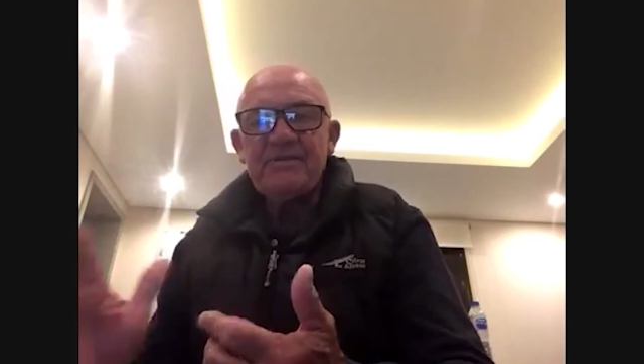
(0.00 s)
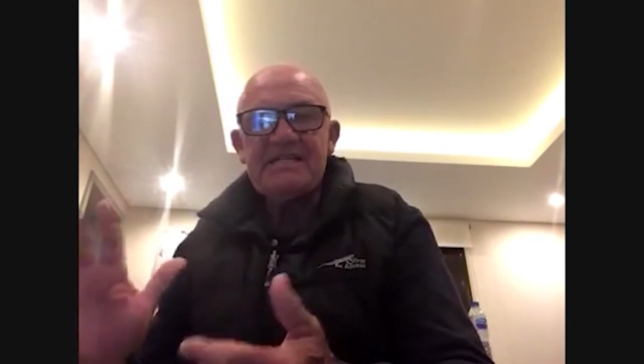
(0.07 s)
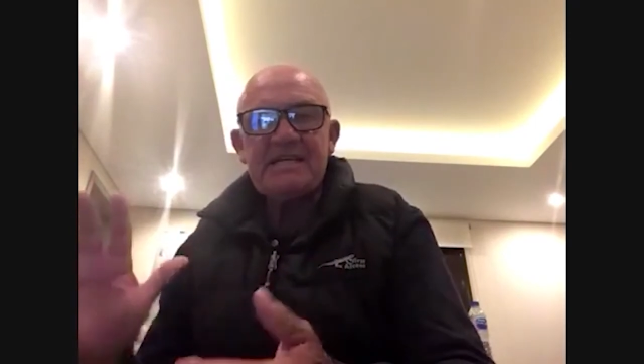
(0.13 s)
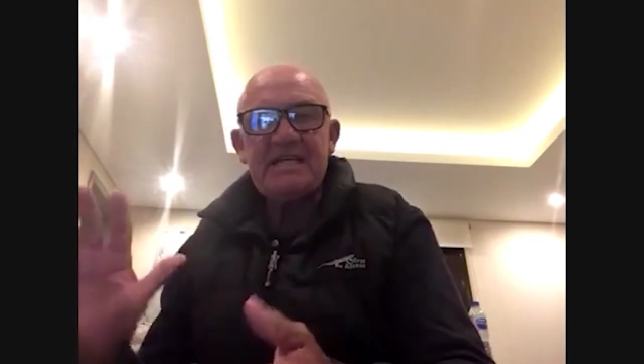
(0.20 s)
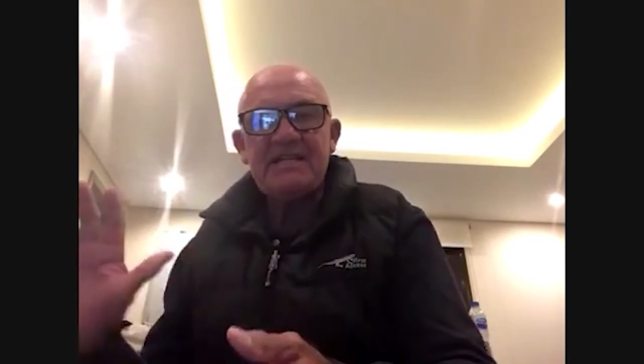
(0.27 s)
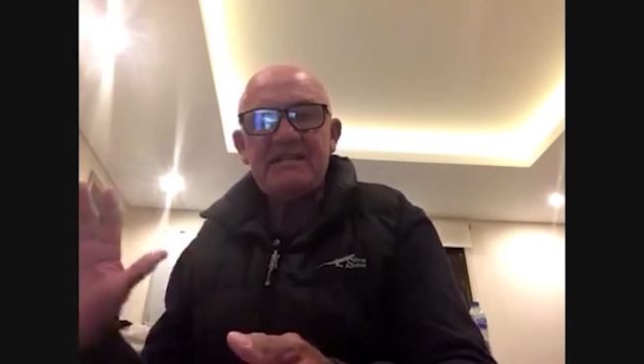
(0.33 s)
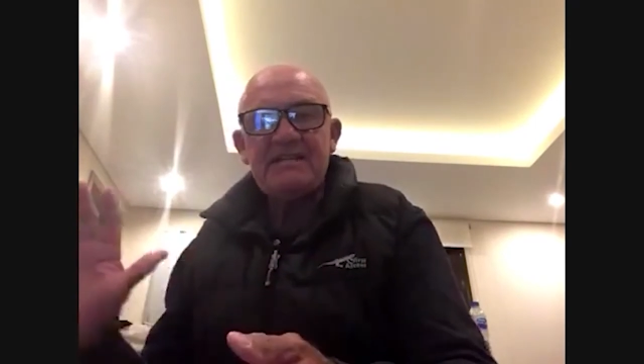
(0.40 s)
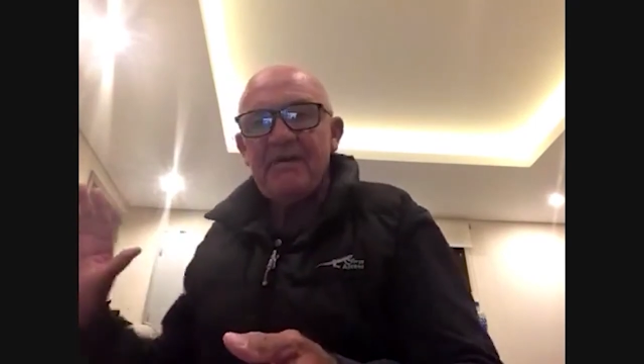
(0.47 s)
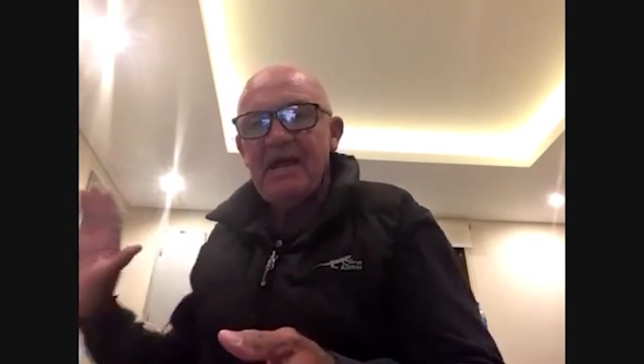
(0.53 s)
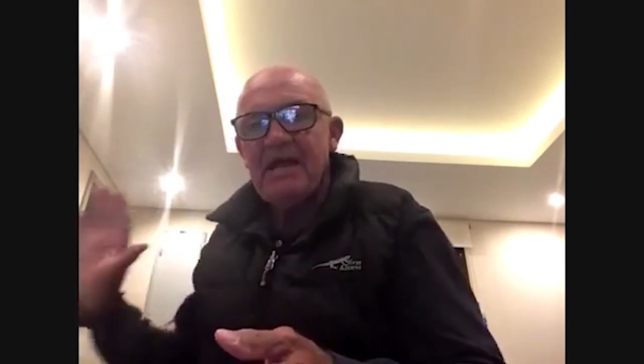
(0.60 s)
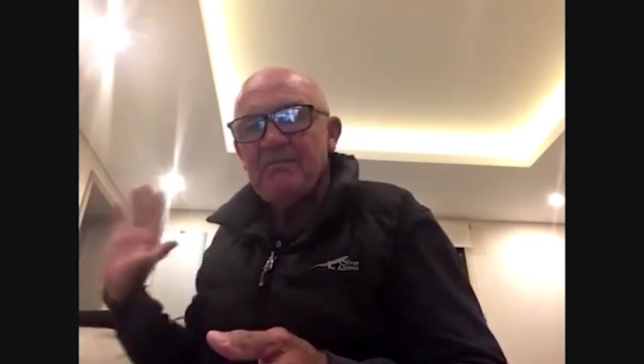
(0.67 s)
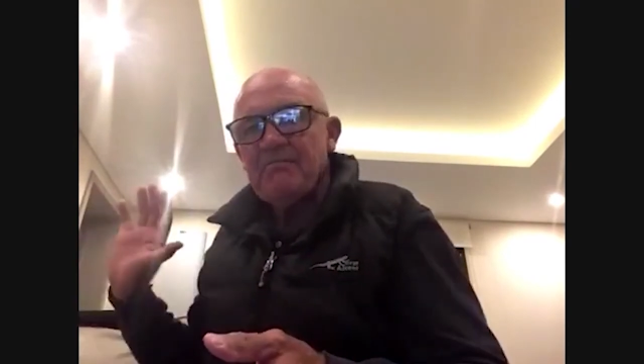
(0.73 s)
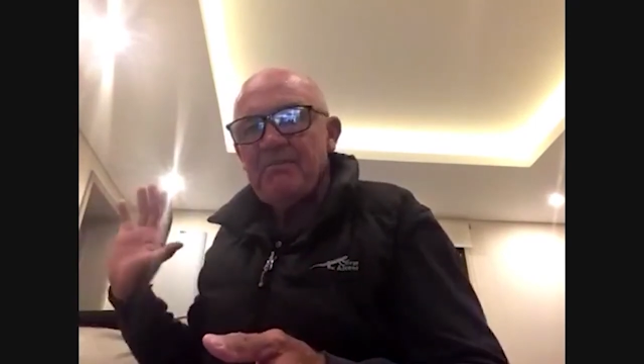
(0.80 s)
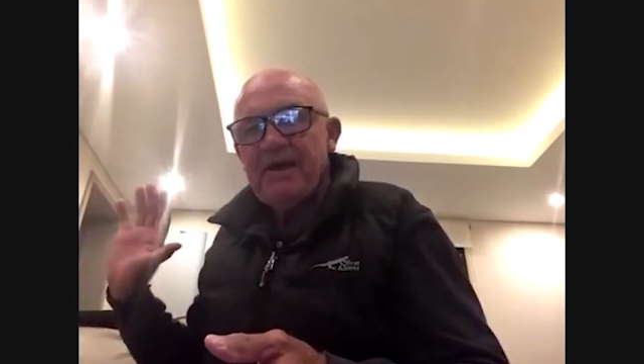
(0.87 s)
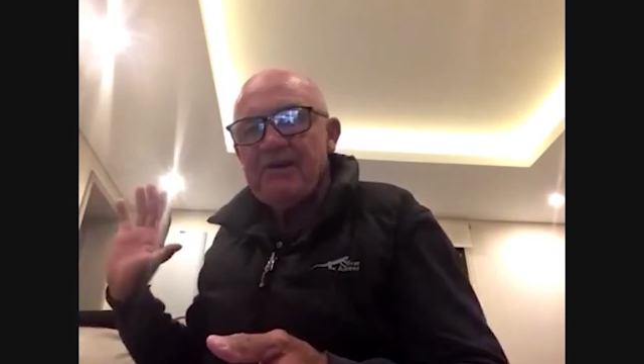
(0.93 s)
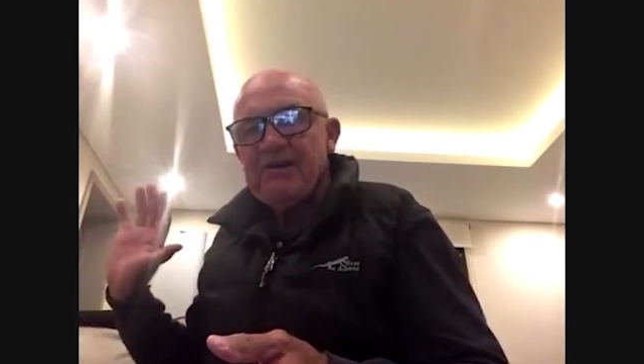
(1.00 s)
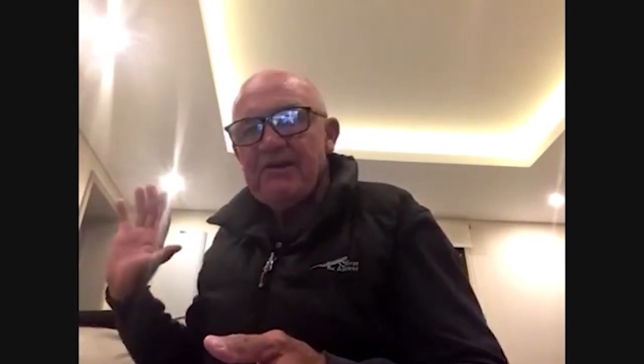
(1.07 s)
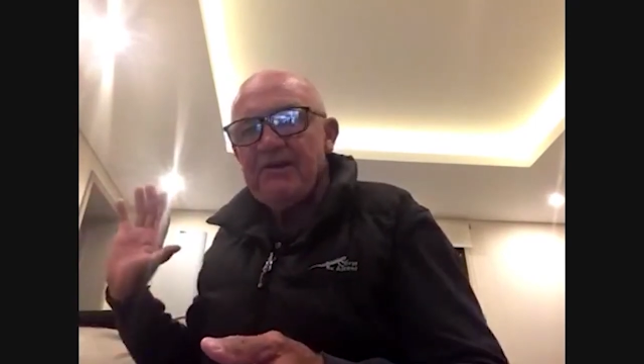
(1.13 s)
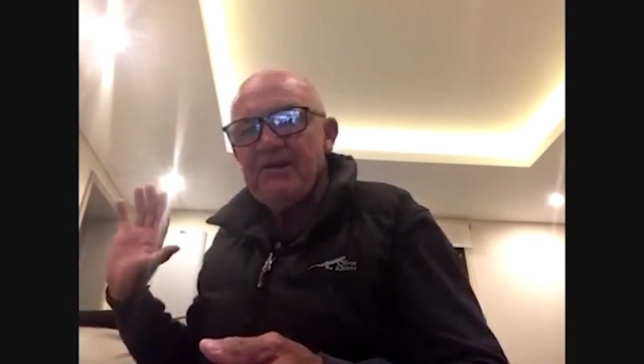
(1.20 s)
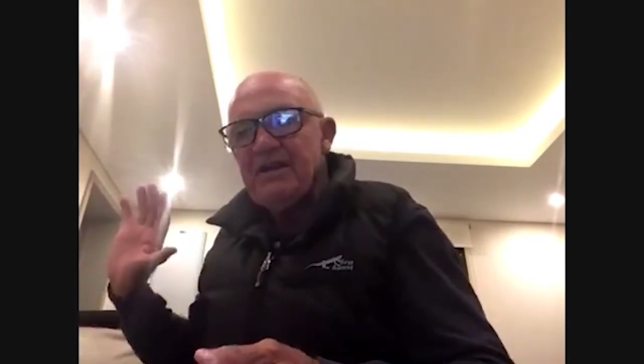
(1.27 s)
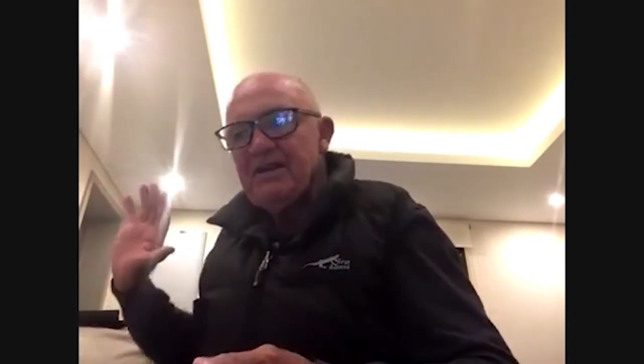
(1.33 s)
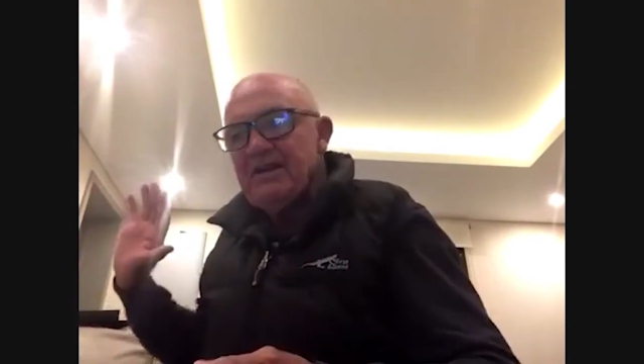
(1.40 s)
take the mallet back
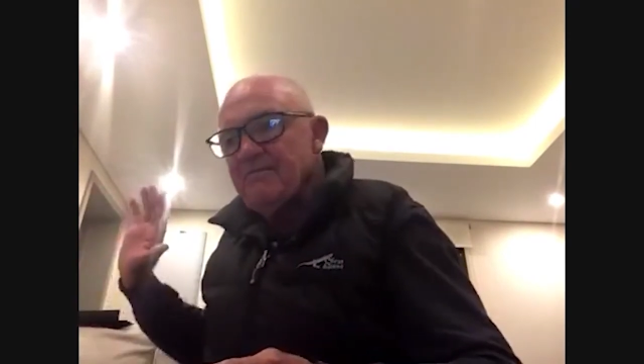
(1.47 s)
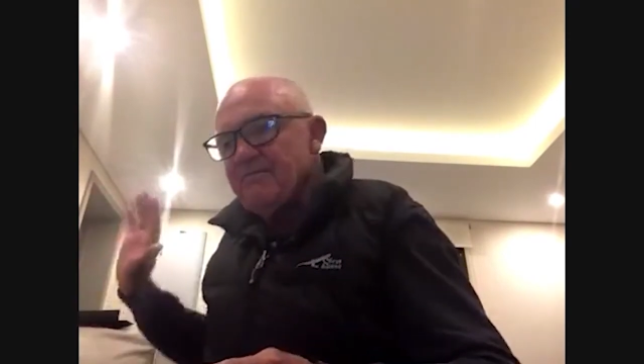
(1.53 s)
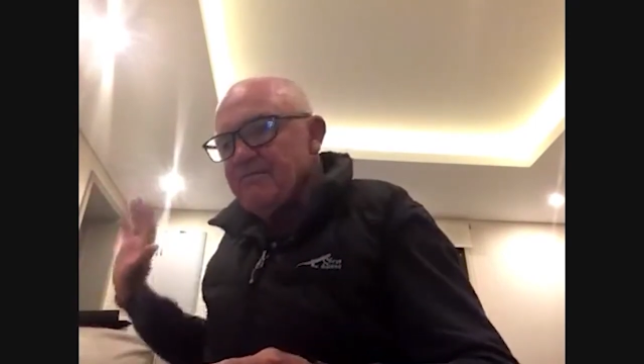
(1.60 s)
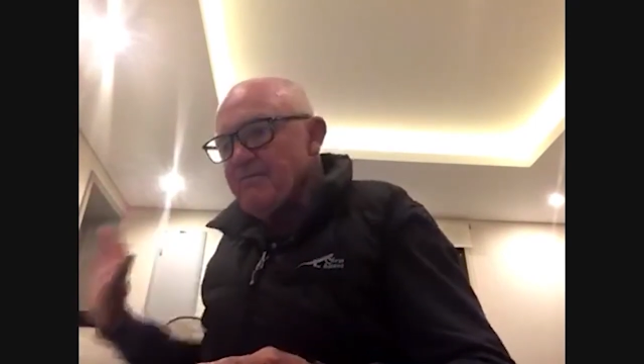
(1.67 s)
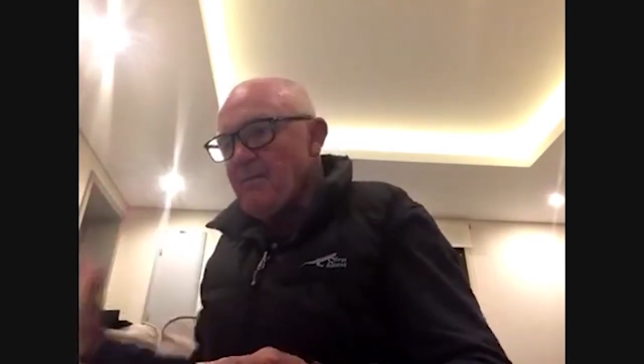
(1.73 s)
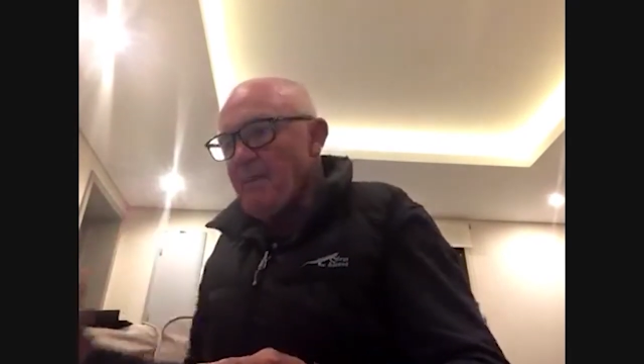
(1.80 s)
early,